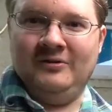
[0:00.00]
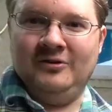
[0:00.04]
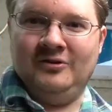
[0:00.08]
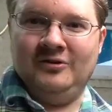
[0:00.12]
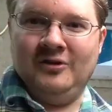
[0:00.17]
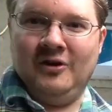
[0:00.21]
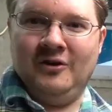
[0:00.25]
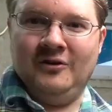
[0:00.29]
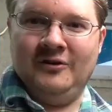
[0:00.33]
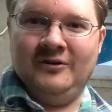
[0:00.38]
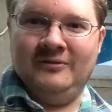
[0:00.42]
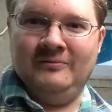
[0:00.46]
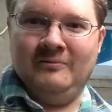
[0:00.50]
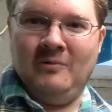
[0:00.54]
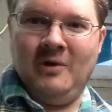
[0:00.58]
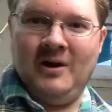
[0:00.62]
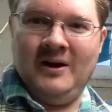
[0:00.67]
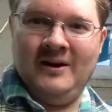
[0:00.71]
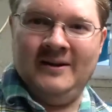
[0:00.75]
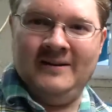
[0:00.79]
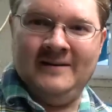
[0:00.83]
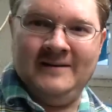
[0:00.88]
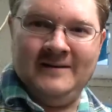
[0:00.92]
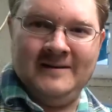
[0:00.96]
started
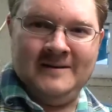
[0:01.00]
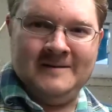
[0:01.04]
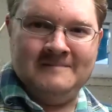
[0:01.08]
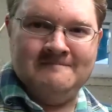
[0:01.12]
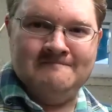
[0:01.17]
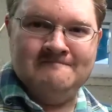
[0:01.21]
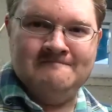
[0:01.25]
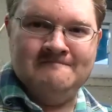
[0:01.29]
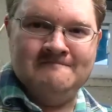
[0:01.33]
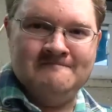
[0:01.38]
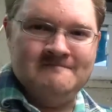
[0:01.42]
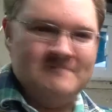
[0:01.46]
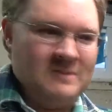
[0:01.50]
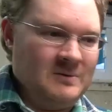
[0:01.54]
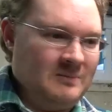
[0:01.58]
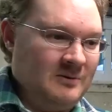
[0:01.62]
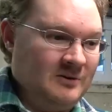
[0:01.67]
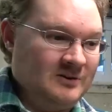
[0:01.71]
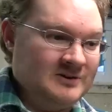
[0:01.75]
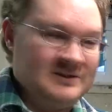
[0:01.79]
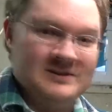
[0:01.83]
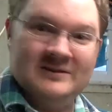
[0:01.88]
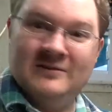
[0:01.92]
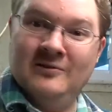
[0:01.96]
when the
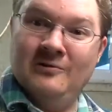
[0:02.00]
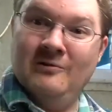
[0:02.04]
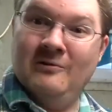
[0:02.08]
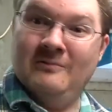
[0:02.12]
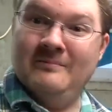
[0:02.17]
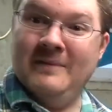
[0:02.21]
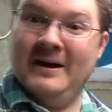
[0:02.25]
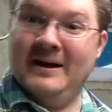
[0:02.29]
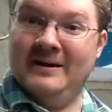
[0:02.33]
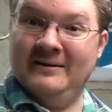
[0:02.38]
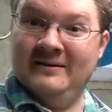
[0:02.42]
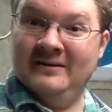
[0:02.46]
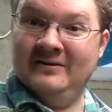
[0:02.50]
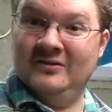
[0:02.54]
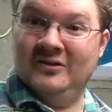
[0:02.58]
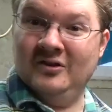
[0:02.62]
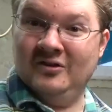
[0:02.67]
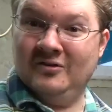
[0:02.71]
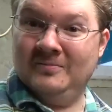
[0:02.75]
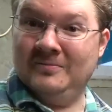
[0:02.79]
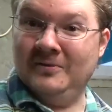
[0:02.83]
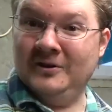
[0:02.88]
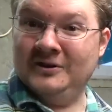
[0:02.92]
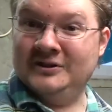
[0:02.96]
person who made
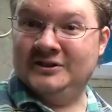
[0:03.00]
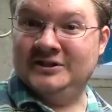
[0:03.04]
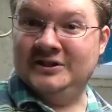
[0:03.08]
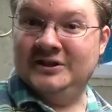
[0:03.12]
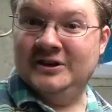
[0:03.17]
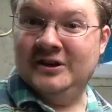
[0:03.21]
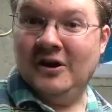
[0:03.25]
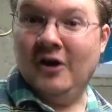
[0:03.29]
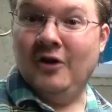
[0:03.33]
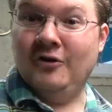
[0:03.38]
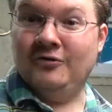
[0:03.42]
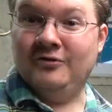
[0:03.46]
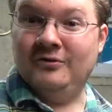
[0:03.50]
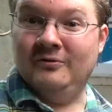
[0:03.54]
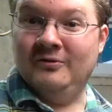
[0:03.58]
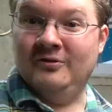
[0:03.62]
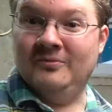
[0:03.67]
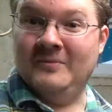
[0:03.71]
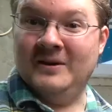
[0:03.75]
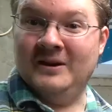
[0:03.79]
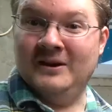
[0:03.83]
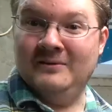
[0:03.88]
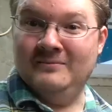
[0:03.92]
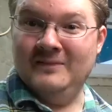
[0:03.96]
this plushie also was
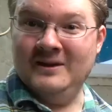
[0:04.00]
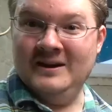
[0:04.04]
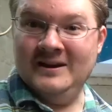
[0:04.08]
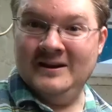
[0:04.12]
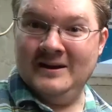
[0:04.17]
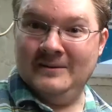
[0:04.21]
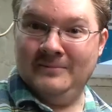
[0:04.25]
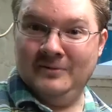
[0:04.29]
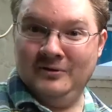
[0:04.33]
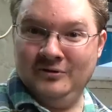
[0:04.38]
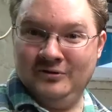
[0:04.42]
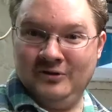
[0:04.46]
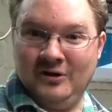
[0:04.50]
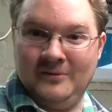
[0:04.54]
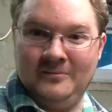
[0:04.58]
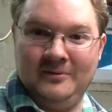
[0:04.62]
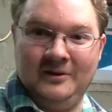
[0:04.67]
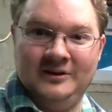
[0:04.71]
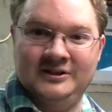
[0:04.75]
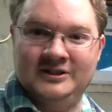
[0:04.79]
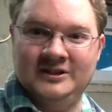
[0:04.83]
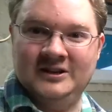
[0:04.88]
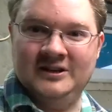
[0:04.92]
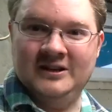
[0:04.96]
making me a Blue Star
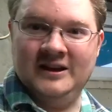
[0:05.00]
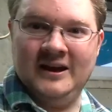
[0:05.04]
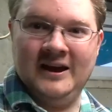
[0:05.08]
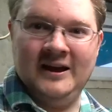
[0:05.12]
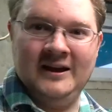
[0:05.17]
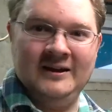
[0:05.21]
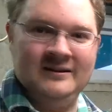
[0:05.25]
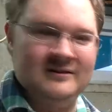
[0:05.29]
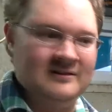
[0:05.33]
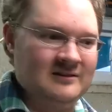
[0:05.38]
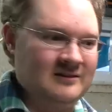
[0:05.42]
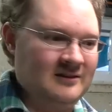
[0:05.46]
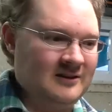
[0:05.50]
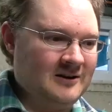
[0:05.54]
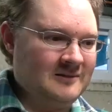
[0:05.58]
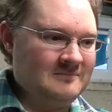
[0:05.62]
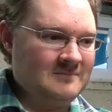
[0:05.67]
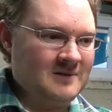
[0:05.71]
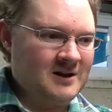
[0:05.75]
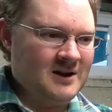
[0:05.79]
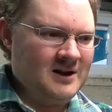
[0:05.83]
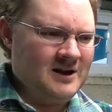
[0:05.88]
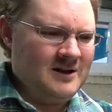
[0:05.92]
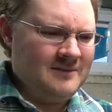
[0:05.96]
plushie, and
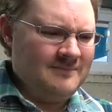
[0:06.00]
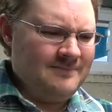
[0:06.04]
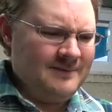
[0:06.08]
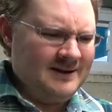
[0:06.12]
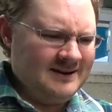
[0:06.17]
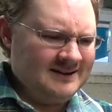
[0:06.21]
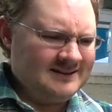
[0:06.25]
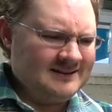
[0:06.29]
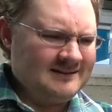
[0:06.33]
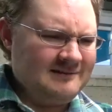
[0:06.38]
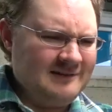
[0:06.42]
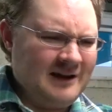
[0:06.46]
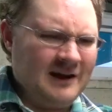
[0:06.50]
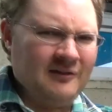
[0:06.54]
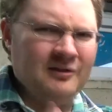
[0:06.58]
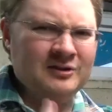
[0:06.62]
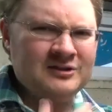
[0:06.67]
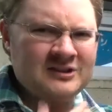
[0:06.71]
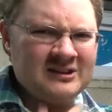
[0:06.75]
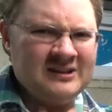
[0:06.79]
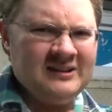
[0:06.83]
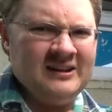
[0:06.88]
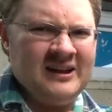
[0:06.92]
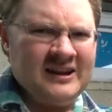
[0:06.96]
basically I looked
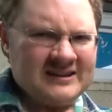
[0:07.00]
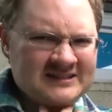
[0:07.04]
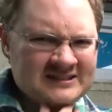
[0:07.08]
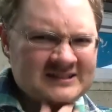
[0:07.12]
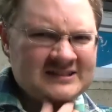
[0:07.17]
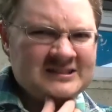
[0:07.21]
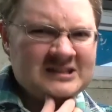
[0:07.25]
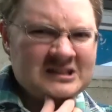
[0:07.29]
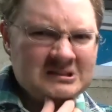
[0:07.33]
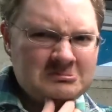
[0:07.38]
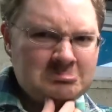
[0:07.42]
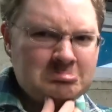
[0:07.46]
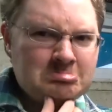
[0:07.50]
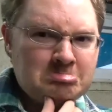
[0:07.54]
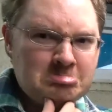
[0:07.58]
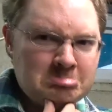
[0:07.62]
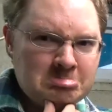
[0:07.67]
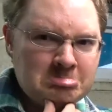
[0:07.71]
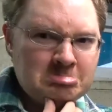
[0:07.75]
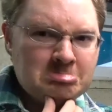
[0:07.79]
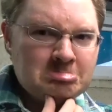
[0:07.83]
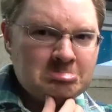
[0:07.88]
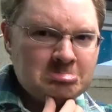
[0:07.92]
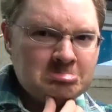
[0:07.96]
at the glass and said,
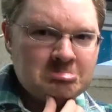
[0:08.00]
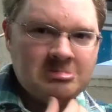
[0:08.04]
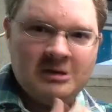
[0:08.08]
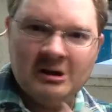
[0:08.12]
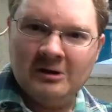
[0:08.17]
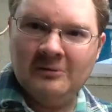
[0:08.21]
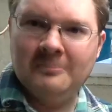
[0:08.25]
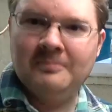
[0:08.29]
they're